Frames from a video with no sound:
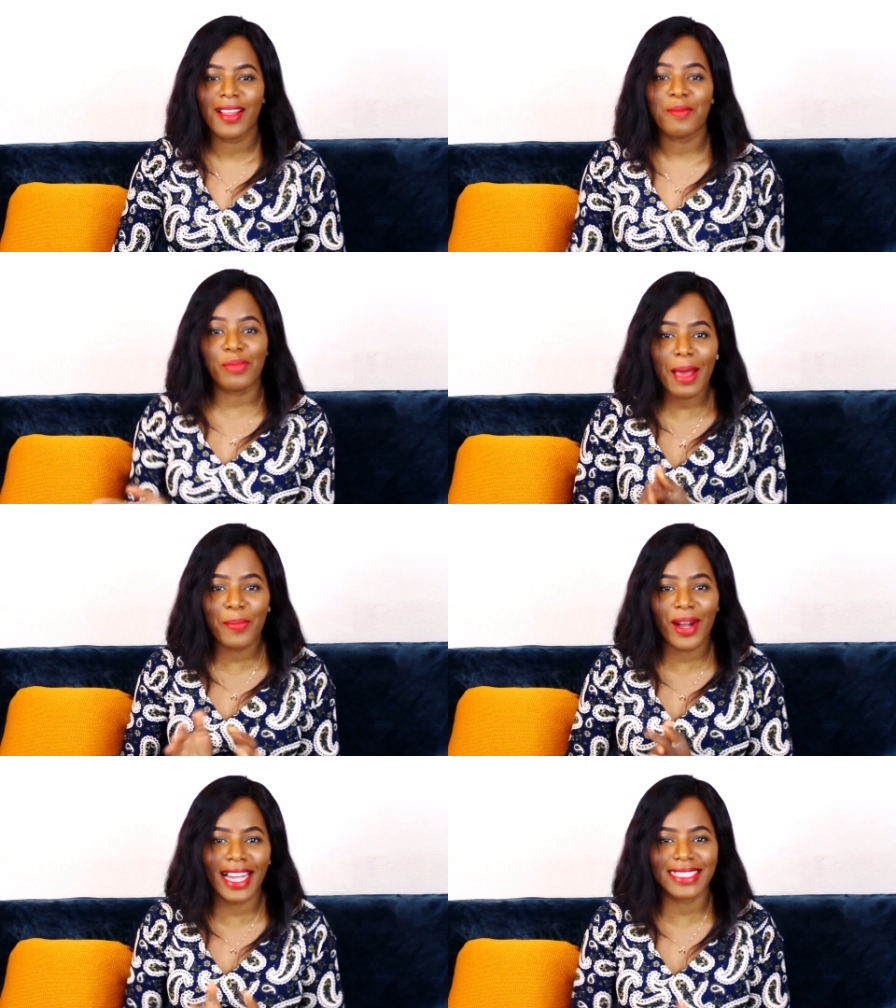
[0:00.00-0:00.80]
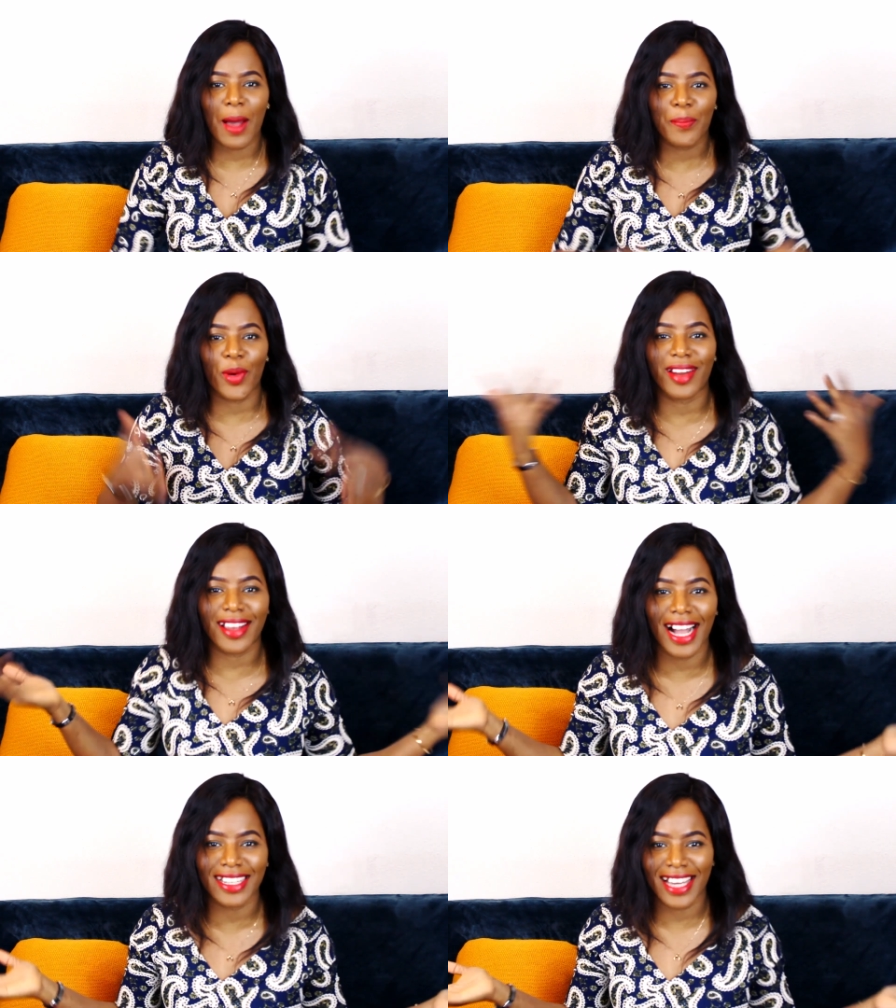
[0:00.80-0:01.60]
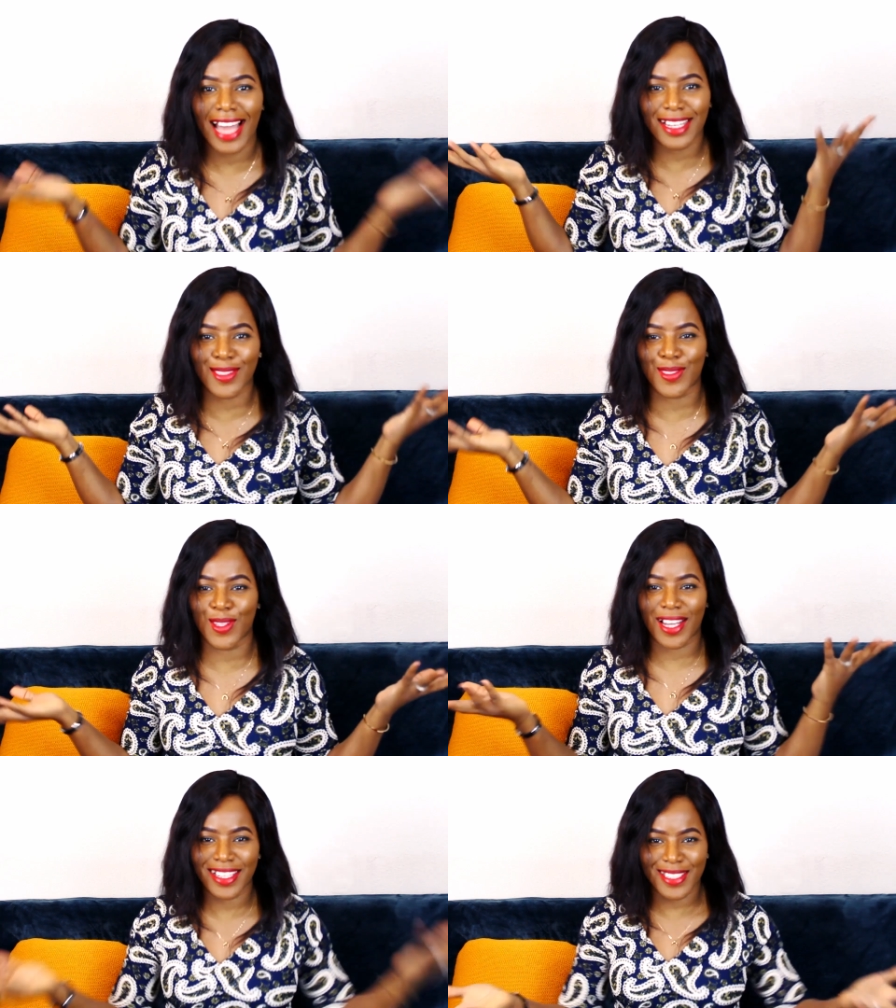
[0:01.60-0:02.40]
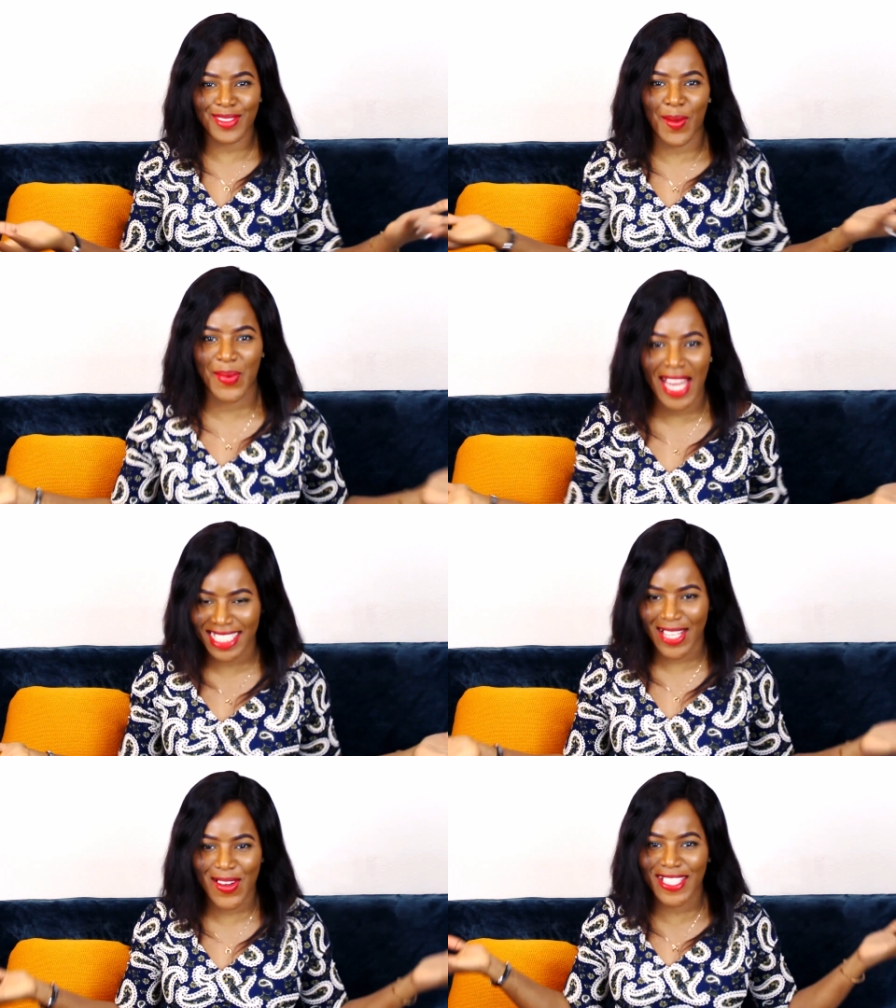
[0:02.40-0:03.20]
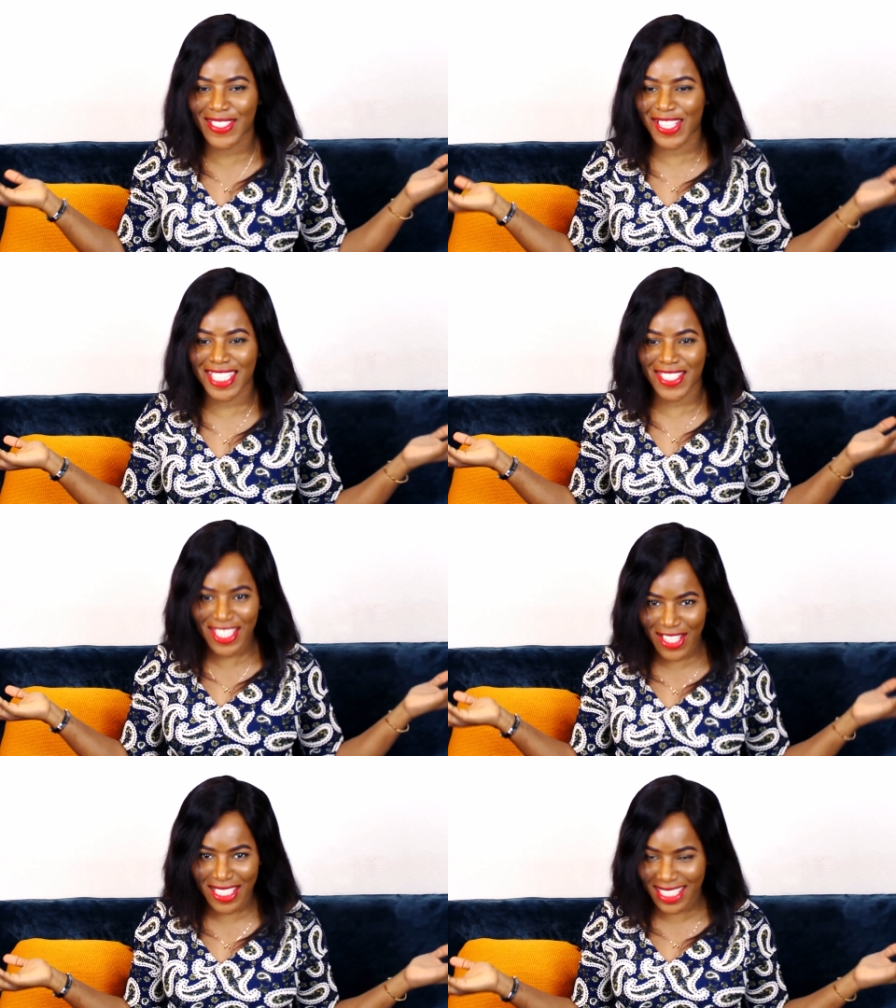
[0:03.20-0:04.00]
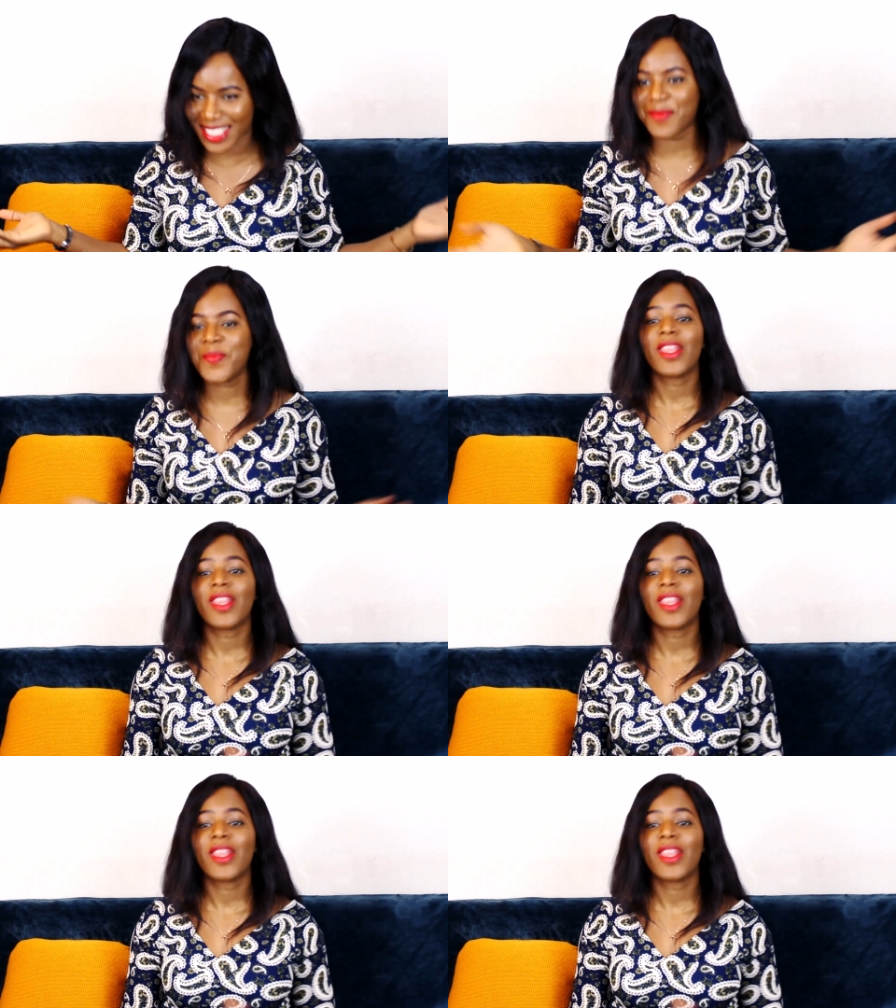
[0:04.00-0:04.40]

buy bucket and pouring can and add it to your cleaning supplies. What's all this?